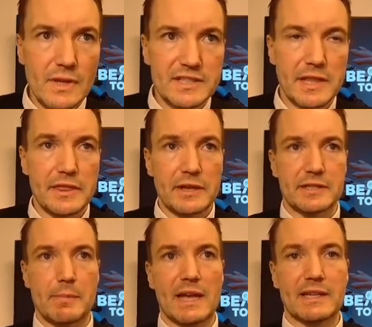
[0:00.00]
the
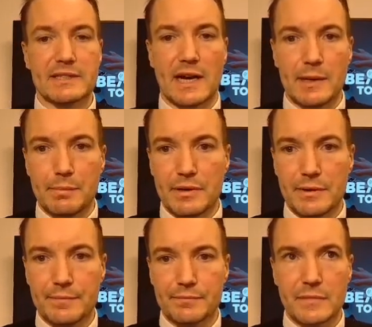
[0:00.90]
semantic type,
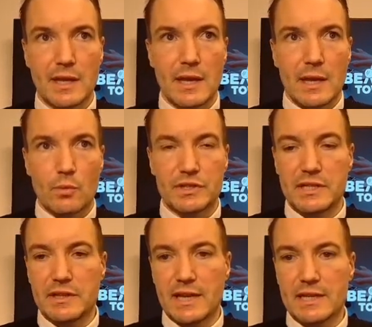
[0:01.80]
we
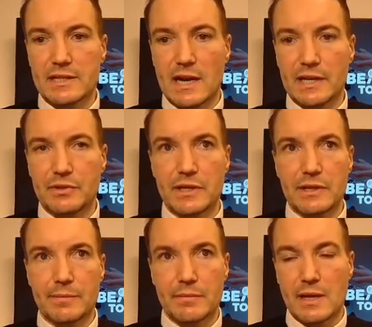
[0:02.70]
see the SI
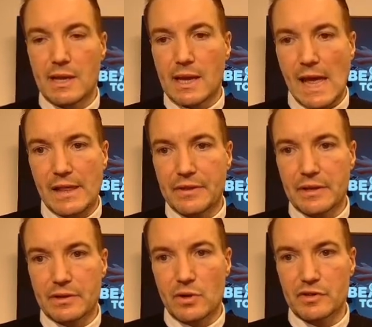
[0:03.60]
unit and
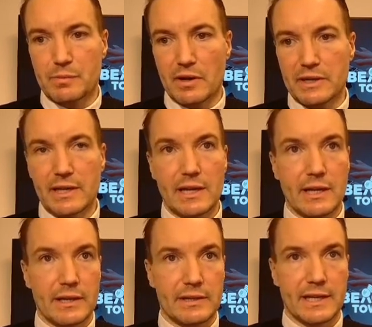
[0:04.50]
the corresponding
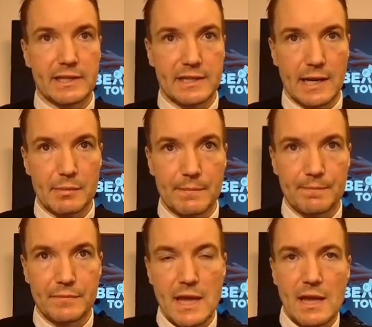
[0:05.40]
data type.
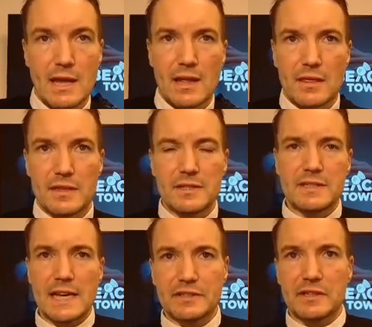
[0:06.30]
This is
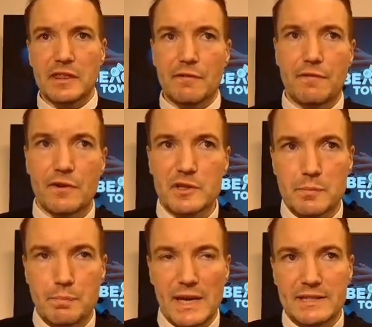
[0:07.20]
actually the
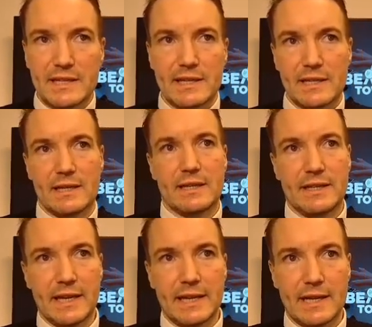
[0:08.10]
first basic
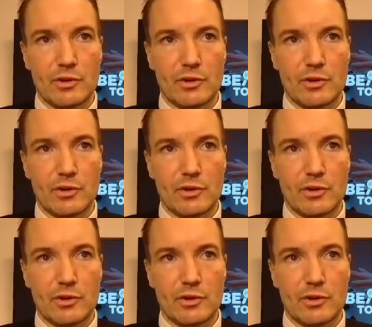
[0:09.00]
data